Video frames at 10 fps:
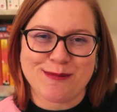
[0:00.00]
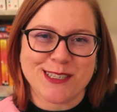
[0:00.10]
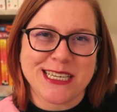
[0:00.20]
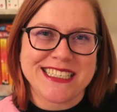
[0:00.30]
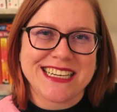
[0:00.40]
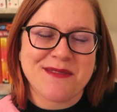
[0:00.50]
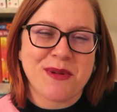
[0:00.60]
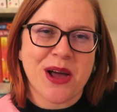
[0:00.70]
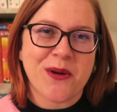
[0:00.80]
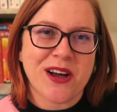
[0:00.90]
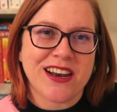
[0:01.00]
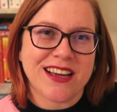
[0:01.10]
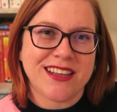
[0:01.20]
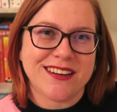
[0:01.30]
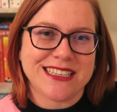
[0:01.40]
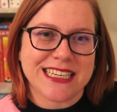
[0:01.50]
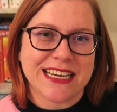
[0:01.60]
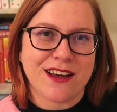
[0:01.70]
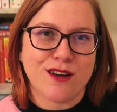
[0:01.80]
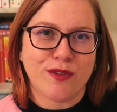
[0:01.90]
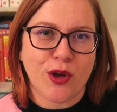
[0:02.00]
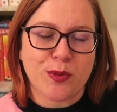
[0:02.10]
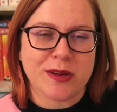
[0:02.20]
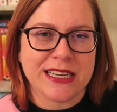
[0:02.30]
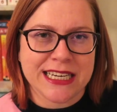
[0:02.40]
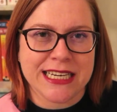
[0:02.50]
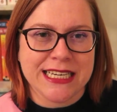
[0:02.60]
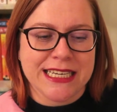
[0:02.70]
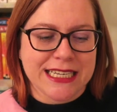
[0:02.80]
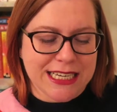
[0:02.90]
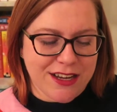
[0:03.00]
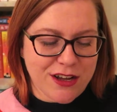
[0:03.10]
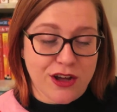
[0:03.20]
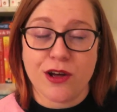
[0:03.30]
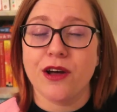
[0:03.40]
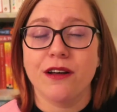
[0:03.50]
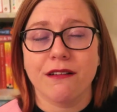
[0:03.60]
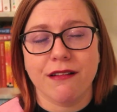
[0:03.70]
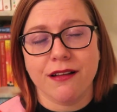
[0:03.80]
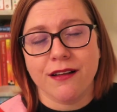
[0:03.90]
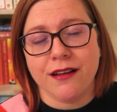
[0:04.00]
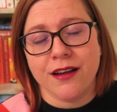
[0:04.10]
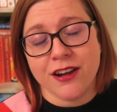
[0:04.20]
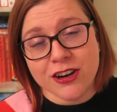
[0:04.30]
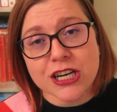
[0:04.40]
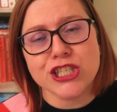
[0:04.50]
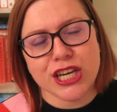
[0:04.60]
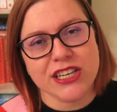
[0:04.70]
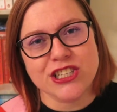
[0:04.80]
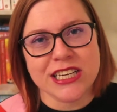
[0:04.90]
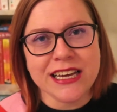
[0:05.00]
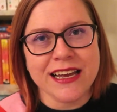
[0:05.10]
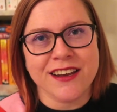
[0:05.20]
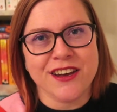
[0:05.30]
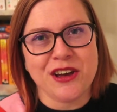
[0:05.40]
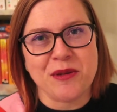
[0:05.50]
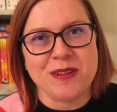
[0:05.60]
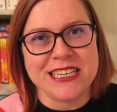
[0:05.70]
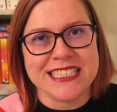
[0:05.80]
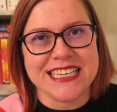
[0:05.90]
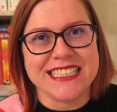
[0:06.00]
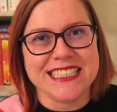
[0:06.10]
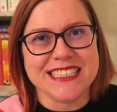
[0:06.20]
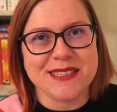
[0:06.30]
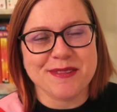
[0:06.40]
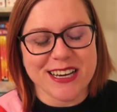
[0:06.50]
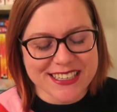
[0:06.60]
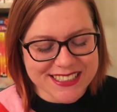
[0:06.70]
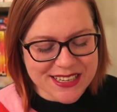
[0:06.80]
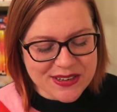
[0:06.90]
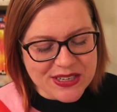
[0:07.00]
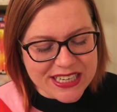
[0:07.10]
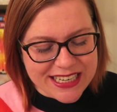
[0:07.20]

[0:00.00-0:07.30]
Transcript: cheating in. But I quite like the idea of openly her look changing and her openly dating some guys. So